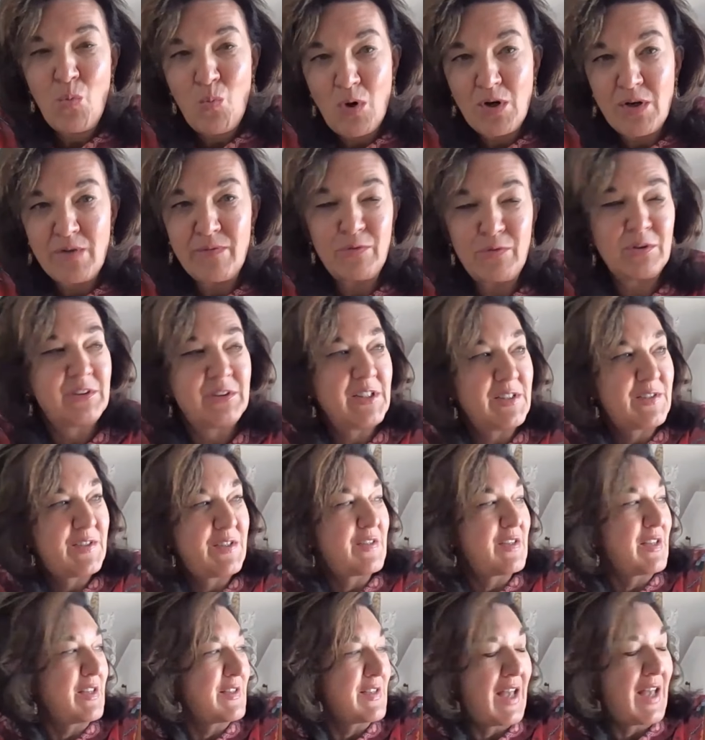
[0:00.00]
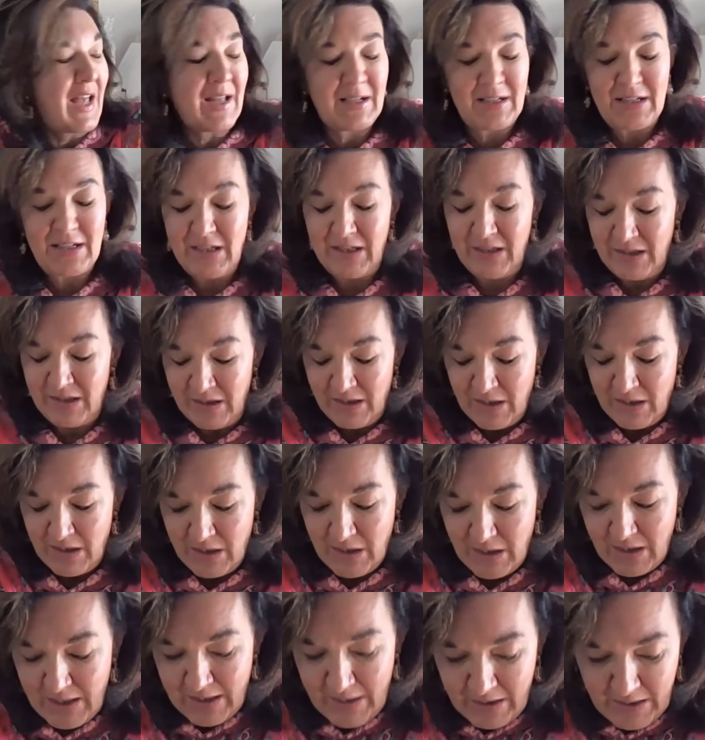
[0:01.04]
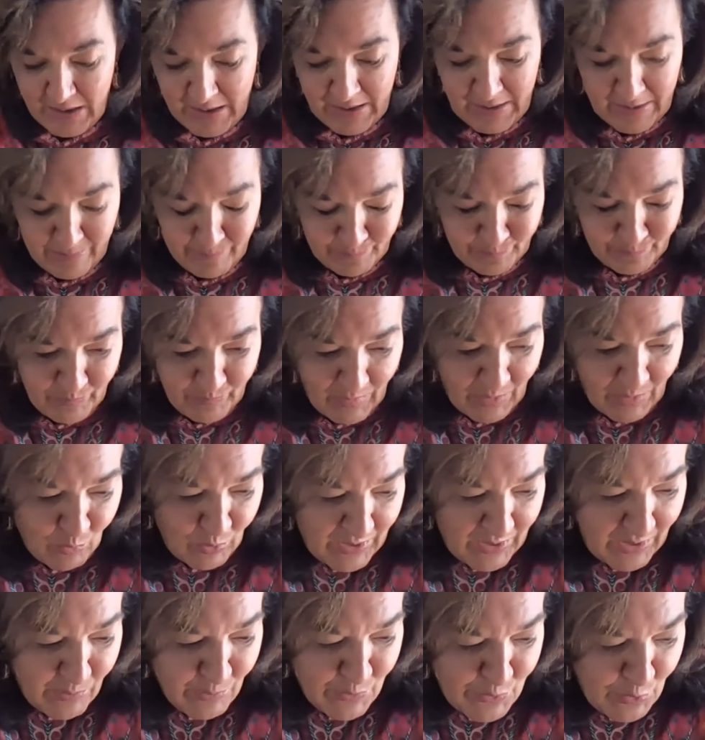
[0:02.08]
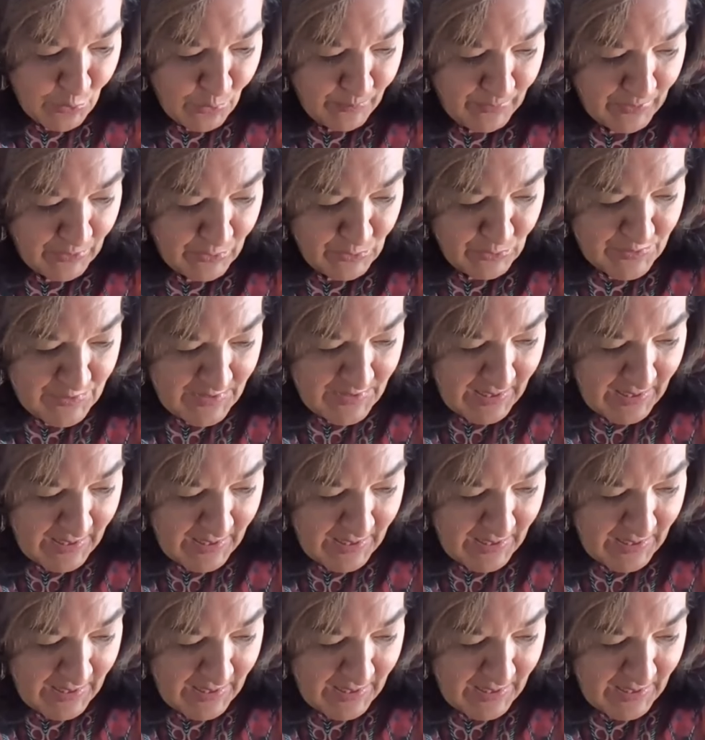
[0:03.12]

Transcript: Wonderful. This is exactly uh, what I was hoping you'd